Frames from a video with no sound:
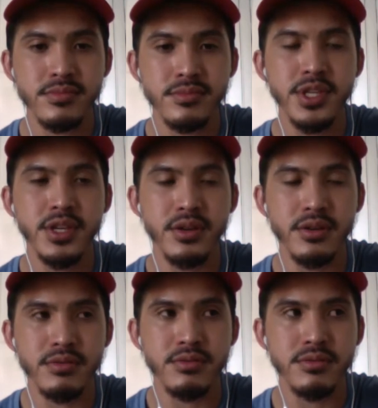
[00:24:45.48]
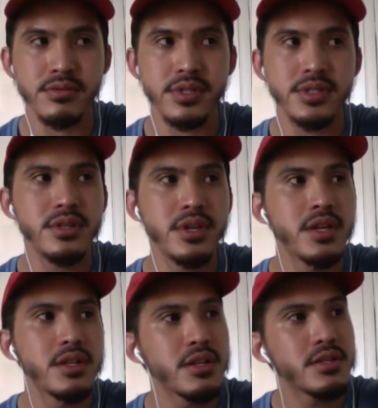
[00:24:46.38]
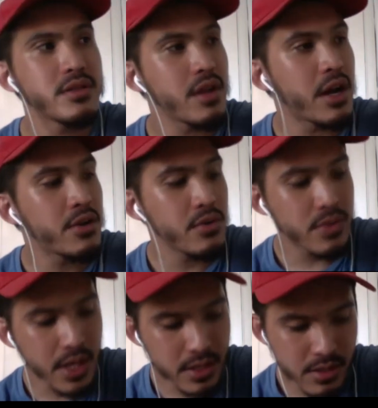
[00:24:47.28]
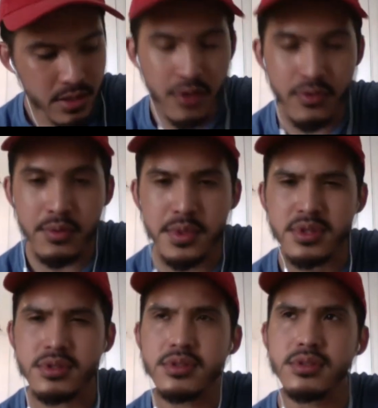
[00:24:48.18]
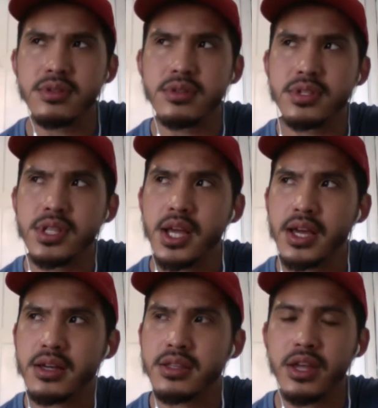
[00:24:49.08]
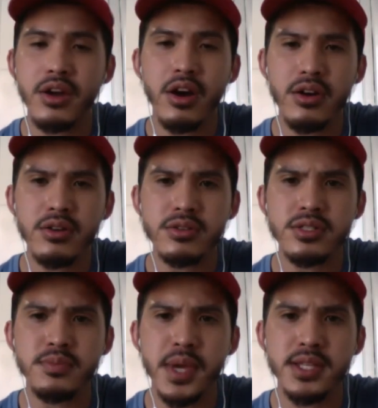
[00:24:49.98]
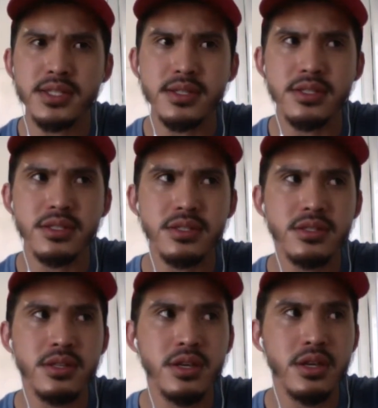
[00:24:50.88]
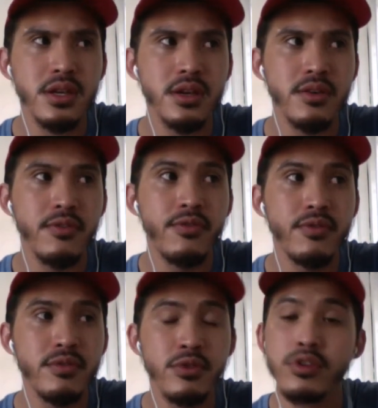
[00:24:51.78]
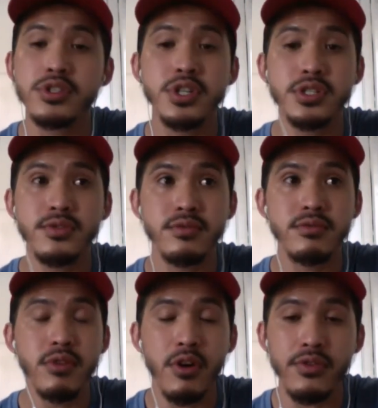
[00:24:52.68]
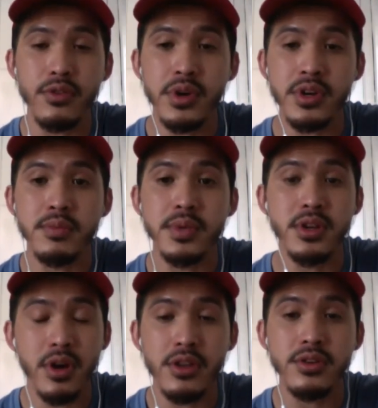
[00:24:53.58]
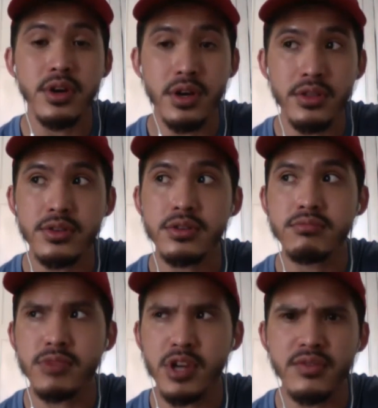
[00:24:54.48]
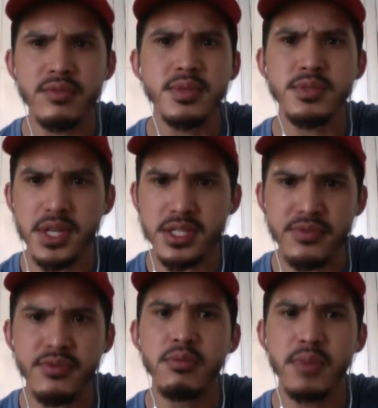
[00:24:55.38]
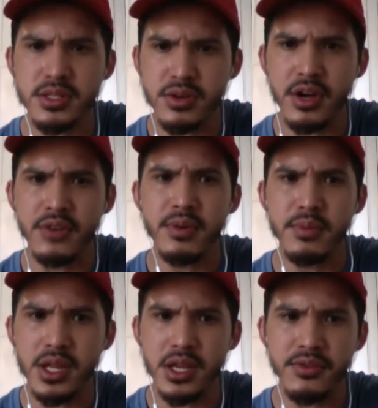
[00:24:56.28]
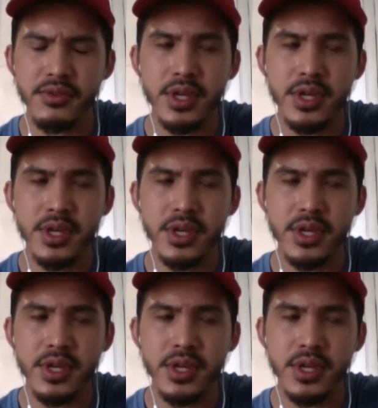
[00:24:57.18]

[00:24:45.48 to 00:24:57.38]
Yeah. I know that the government, like, there are spaces, not just off the record, but there are other government spaces for mental health, I believe.